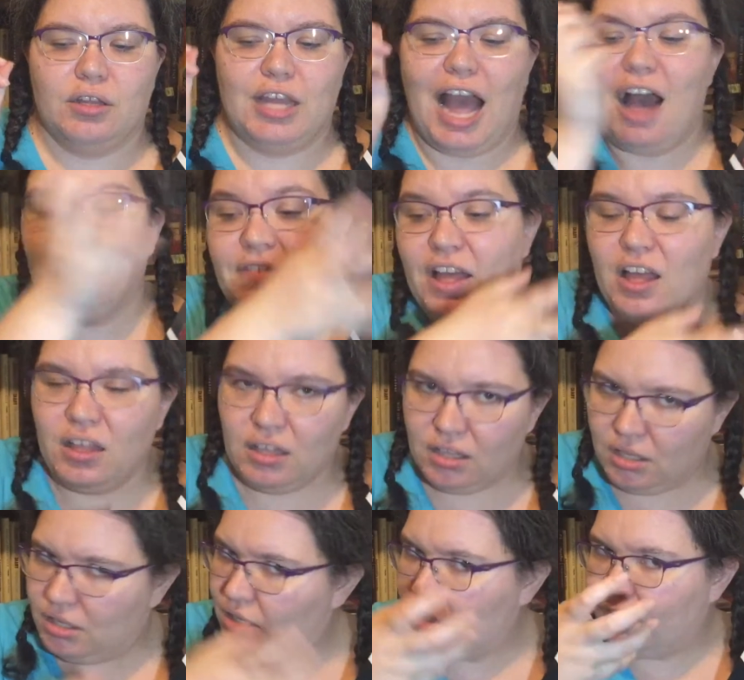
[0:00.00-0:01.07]
cover
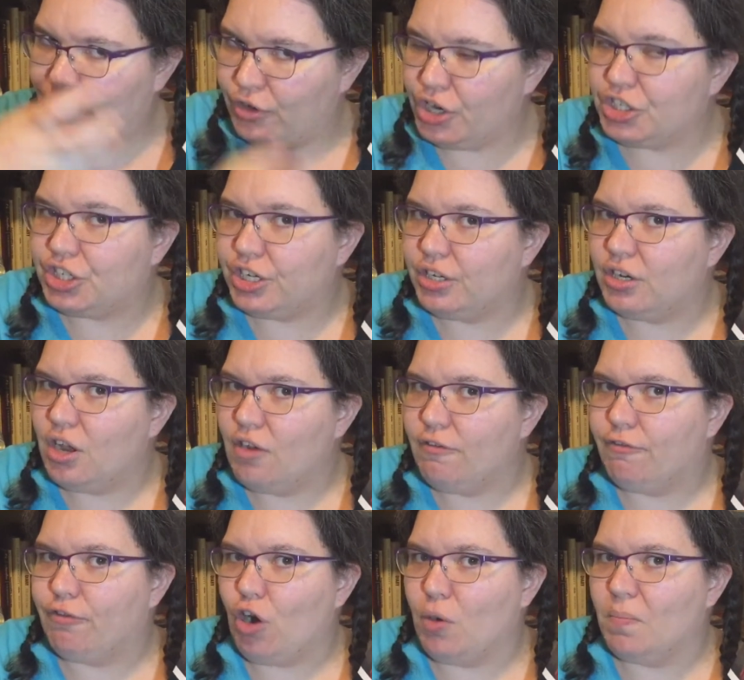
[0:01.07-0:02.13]
version
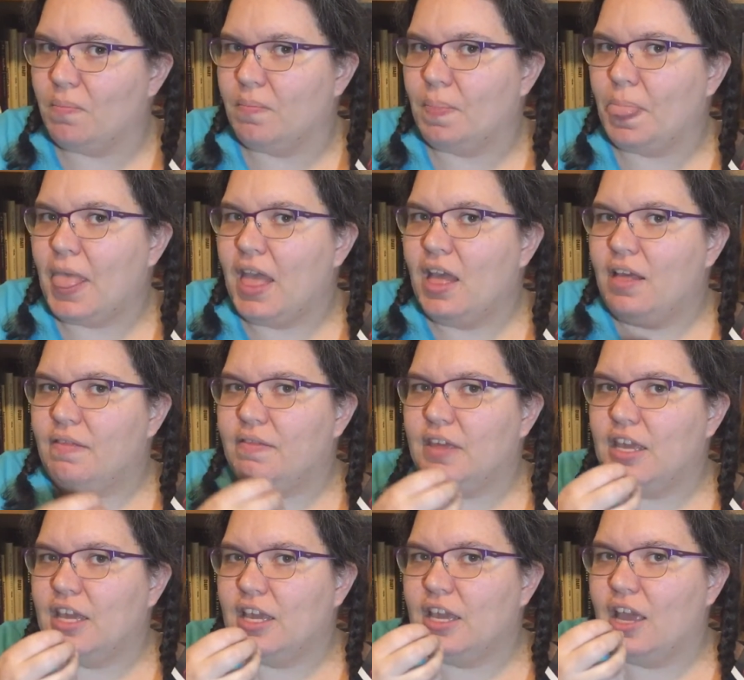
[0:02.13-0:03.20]
from
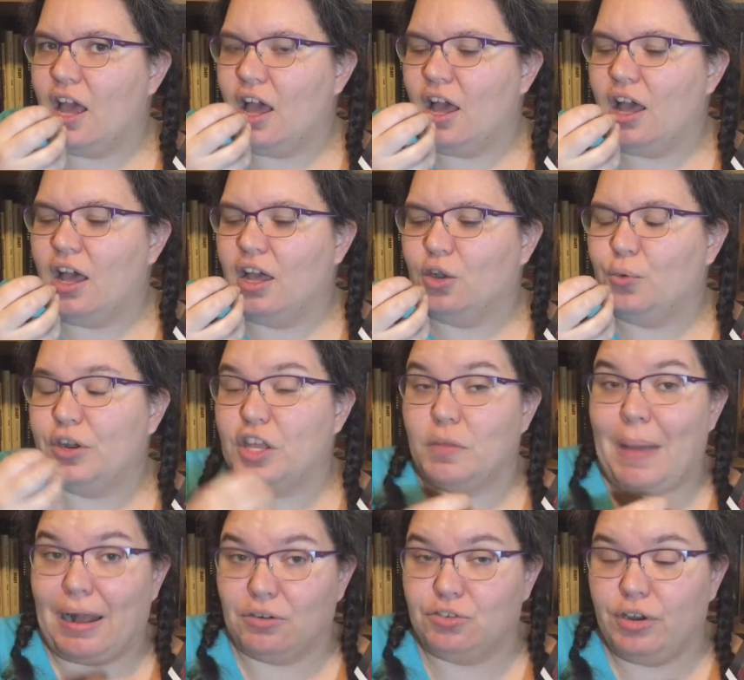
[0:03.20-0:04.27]
the Gwyneth
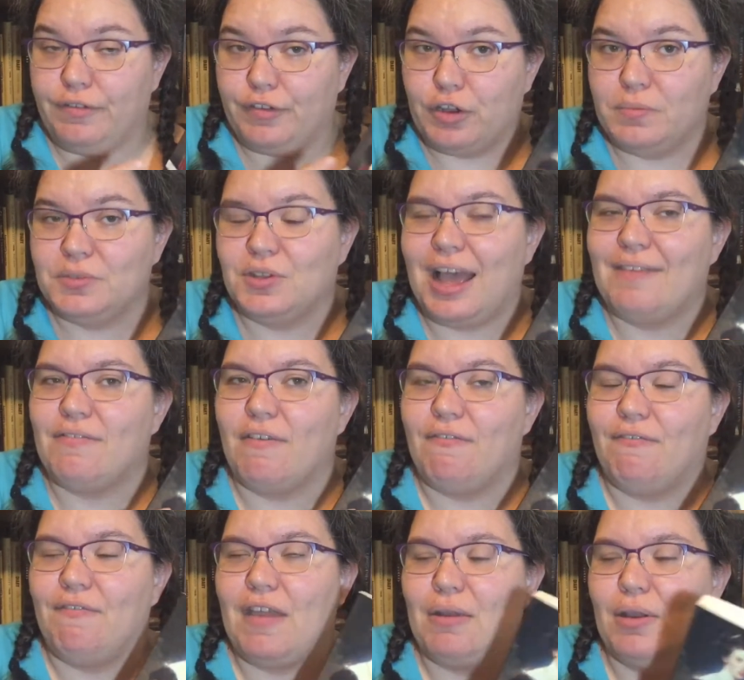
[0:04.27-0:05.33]
Paltrow film. So I have a
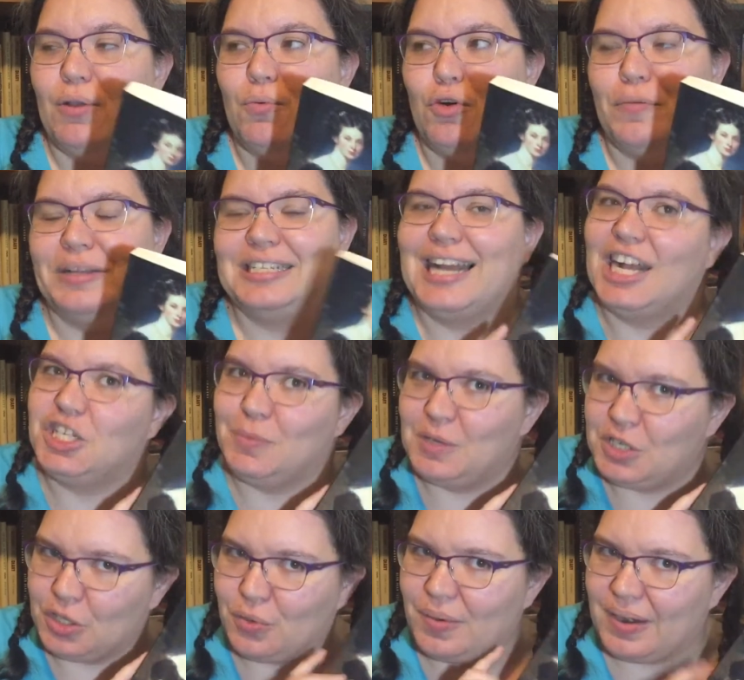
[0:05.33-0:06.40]
very warm
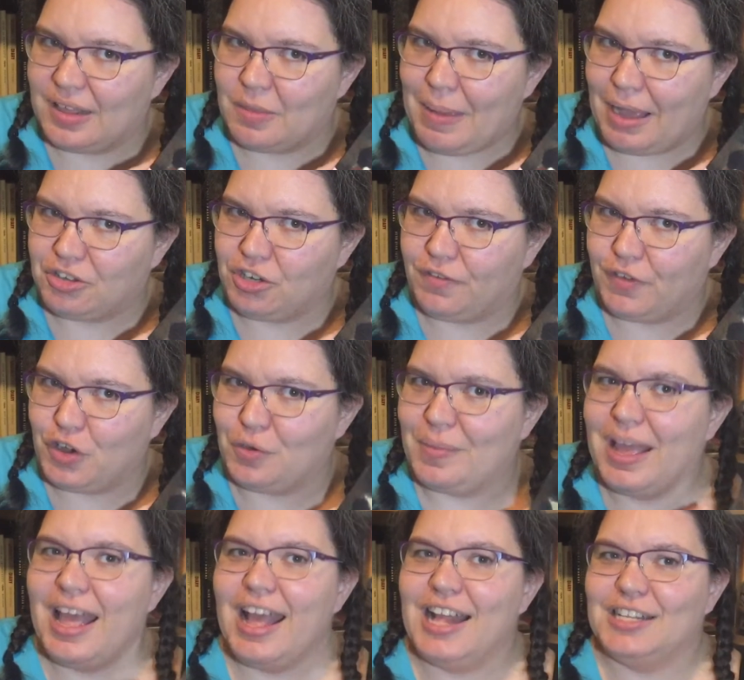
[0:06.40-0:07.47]
attachment to the Gwyneth Paltrow
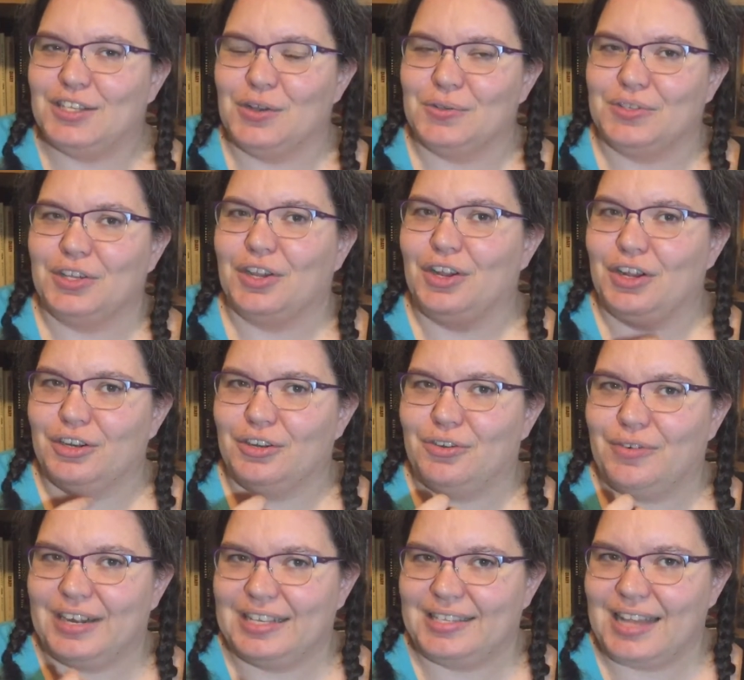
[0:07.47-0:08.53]
film. It's also got
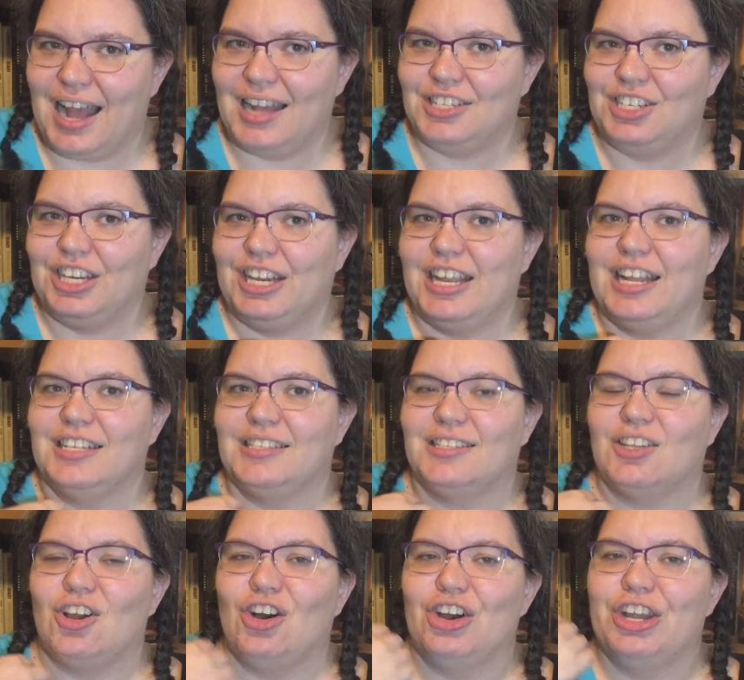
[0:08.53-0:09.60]
Greta Saatchi. It's
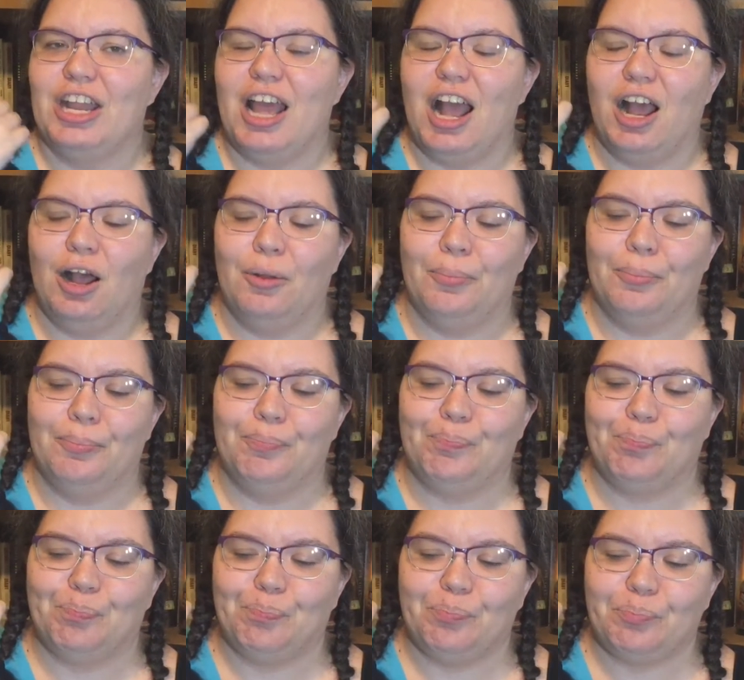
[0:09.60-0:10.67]
got
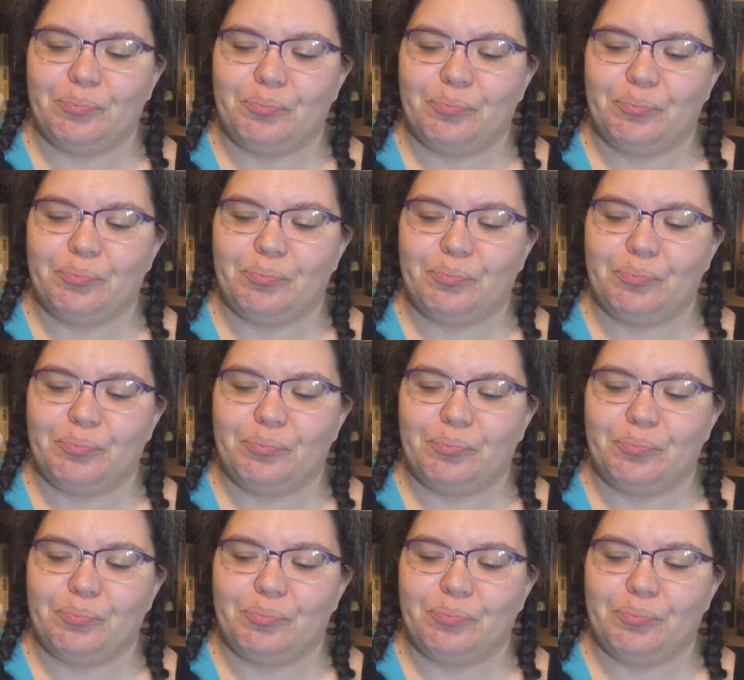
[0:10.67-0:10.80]
Toni